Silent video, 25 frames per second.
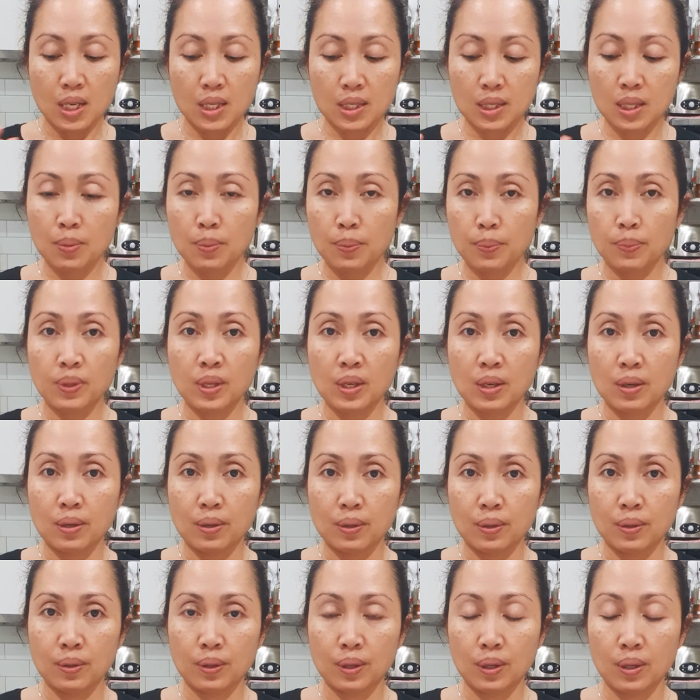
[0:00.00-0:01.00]
the
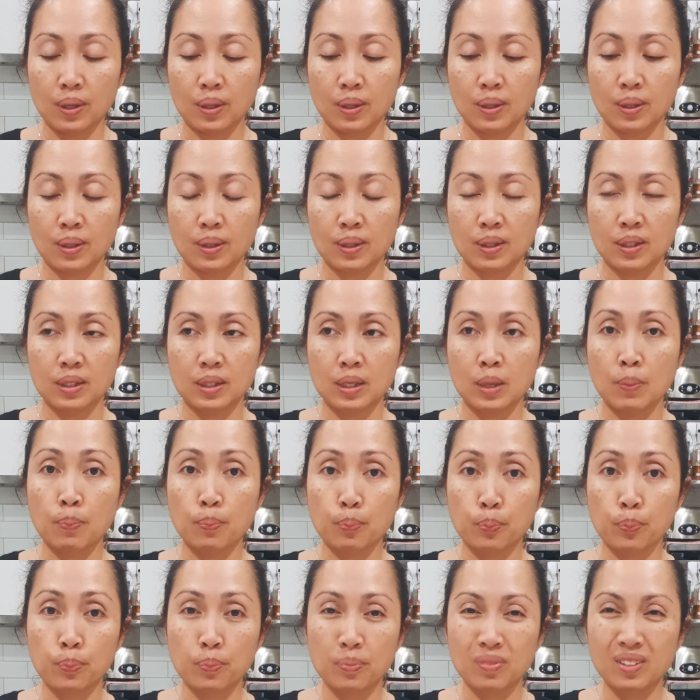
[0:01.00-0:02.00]
the the
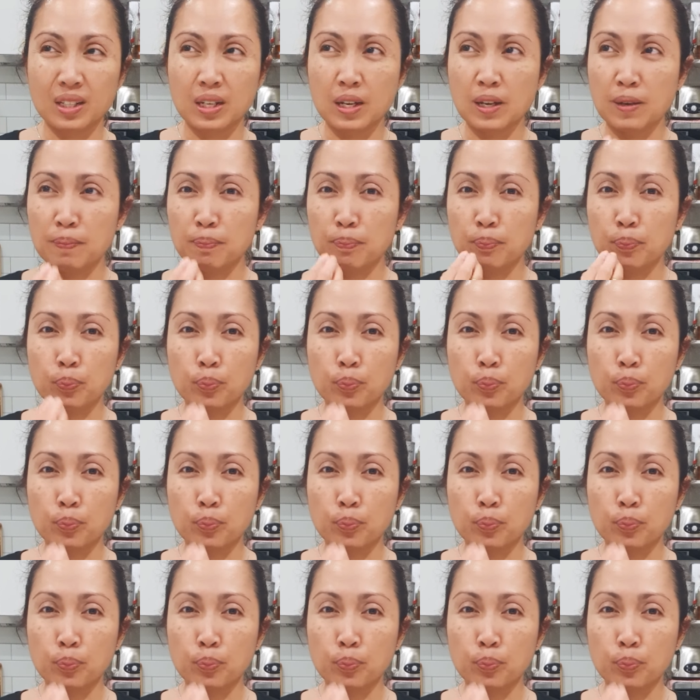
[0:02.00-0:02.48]
the